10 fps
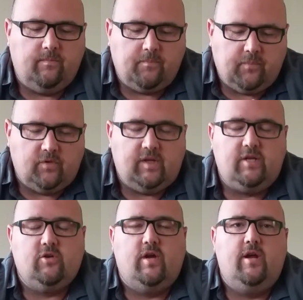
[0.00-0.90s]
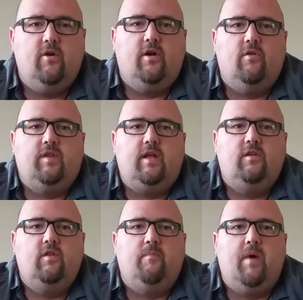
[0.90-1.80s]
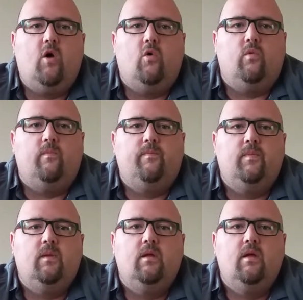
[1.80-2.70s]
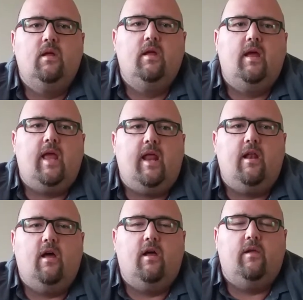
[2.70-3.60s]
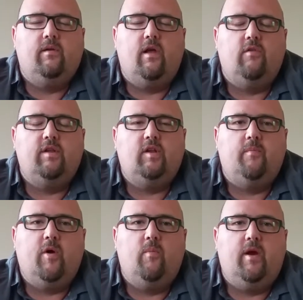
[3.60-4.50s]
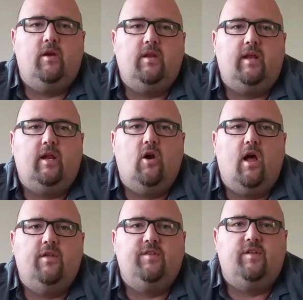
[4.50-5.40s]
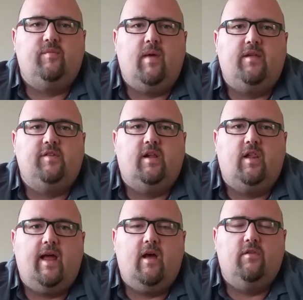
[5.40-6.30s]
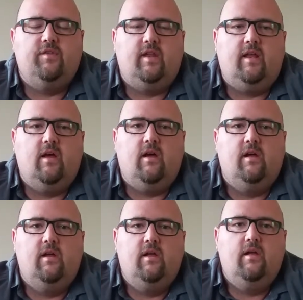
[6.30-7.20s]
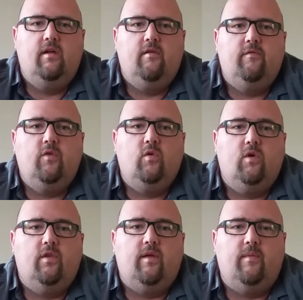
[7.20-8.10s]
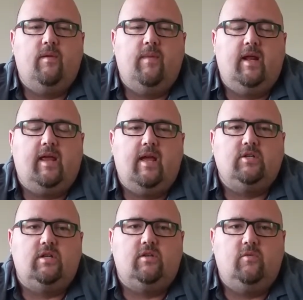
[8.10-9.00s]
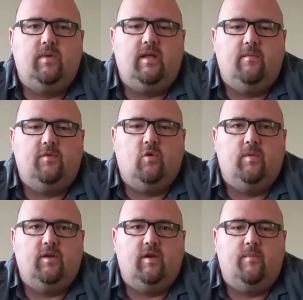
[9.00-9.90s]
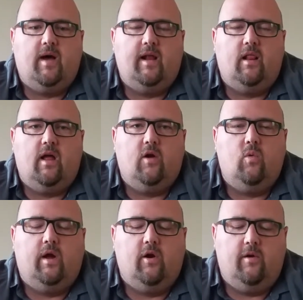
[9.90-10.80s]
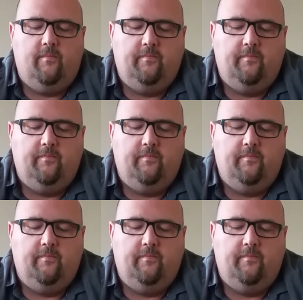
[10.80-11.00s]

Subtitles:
procedure here goes into the bone and goes into the bone marrow, into the interosseous space, and allows the fluid or the medication to be absorbed into the body a lot quicker.